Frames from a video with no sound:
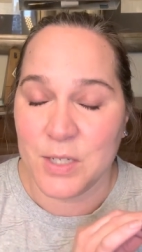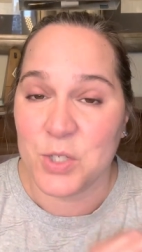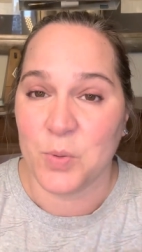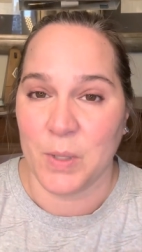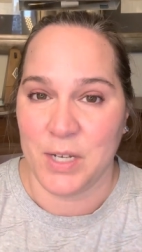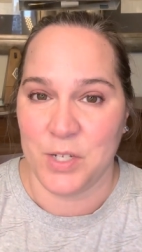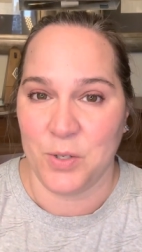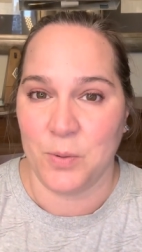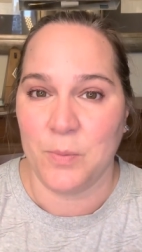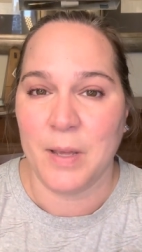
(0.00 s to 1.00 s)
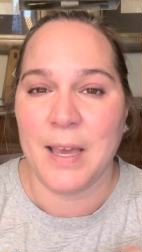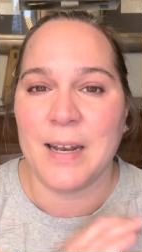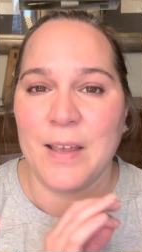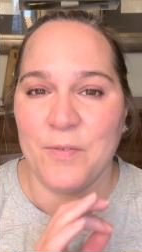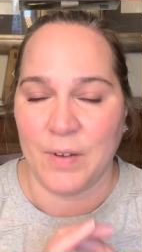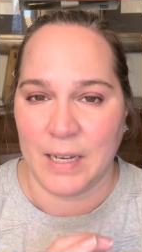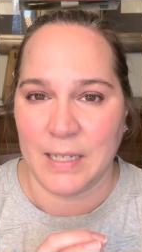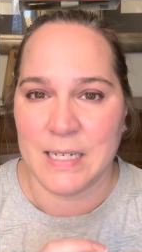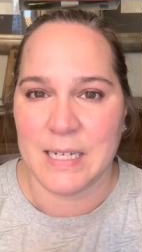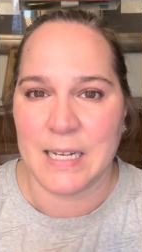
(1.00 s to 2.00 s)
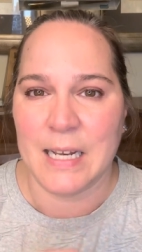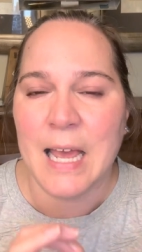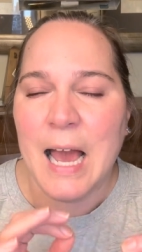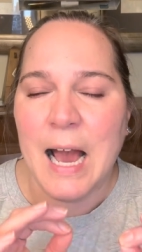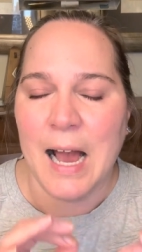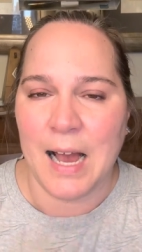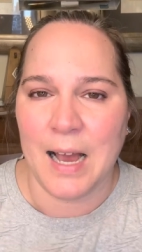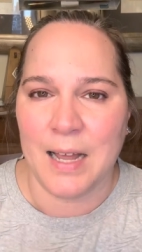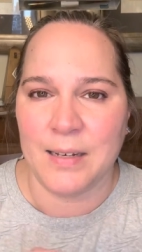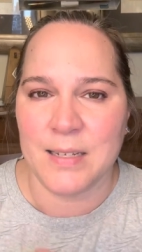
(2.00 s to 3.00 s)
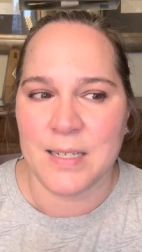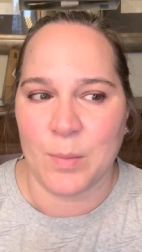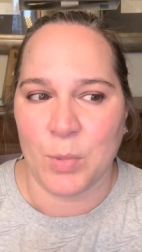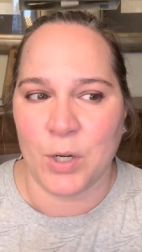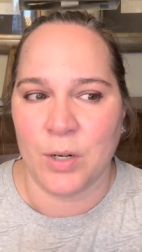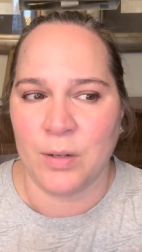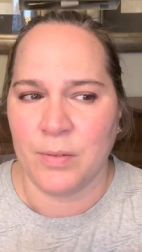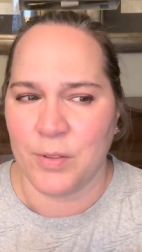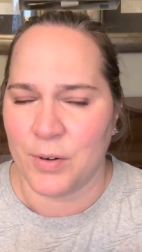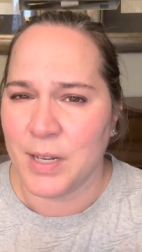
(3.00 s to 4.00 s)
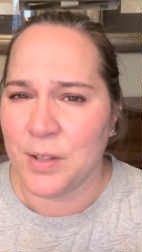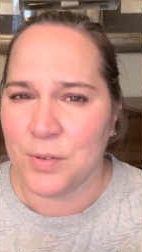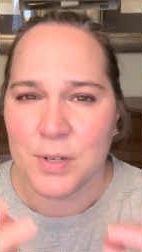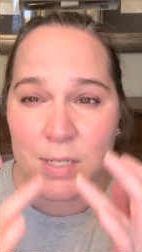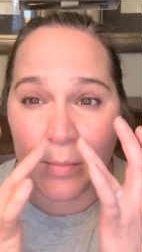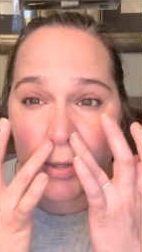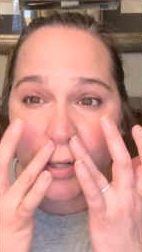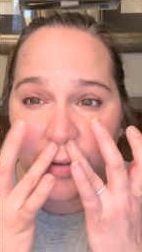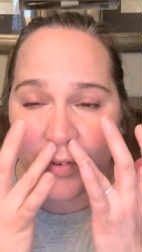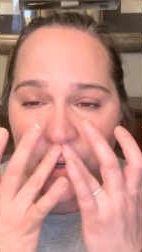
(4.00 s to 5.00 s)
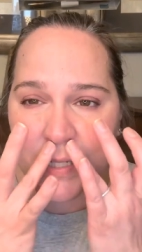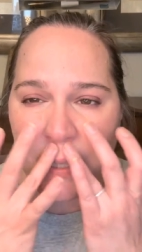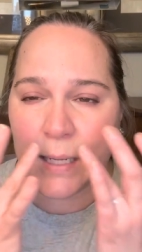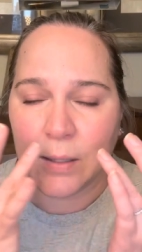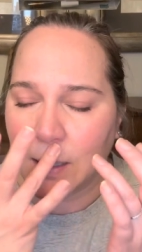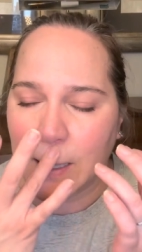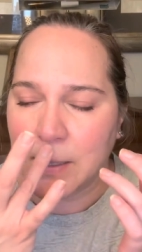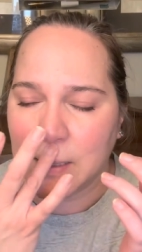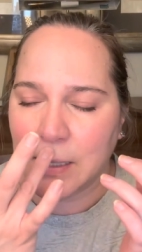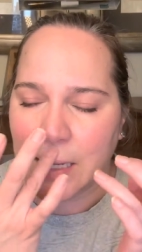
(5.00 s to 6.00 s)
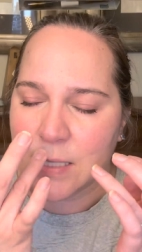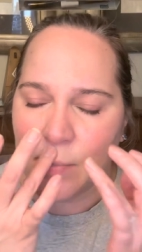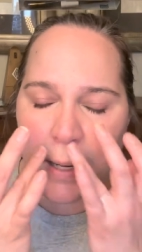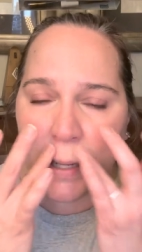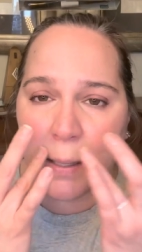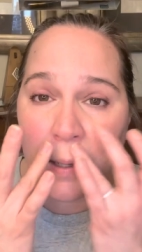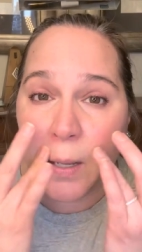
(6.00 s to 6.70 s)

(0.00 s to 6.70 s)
twenty-two. And I finally did it on December thirtieth or December thirty-first, like la the last minute.